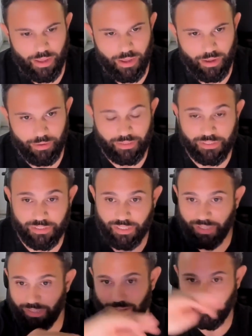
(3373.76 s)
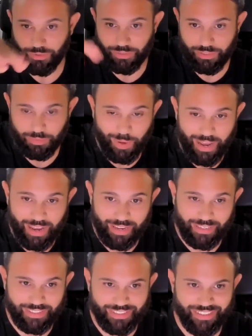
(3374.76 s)
and see the
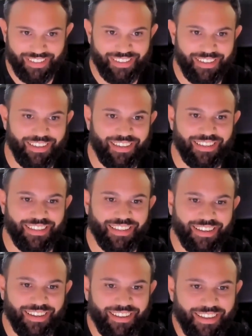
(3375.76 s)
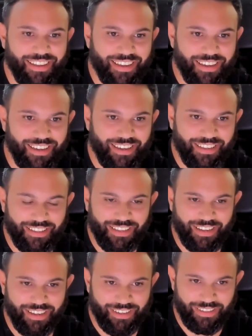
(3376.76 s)
spikes in
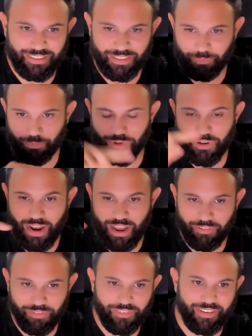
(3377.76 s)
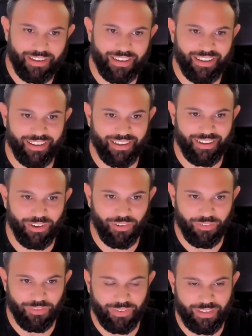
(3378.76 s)
the graph
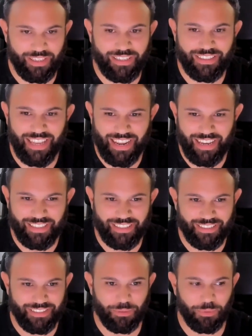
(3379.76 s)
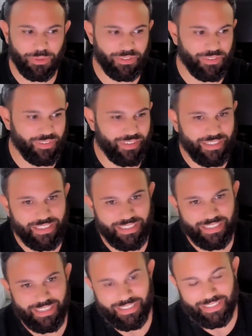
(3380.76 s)
of, I think, the latency it was.
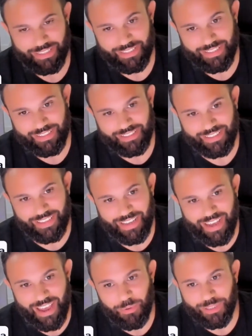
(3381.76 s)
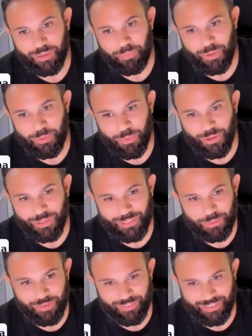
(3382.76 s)
I would have been
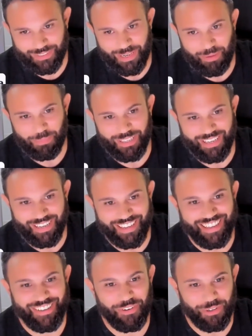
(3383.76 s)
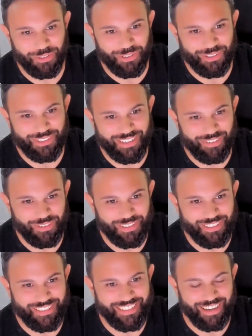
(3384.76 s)
wanting to have the same thing for those
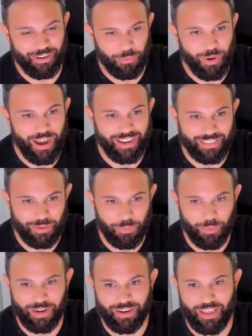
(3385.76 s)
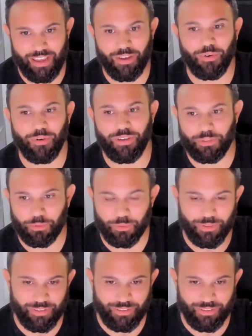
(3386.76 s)
servers while they were like going to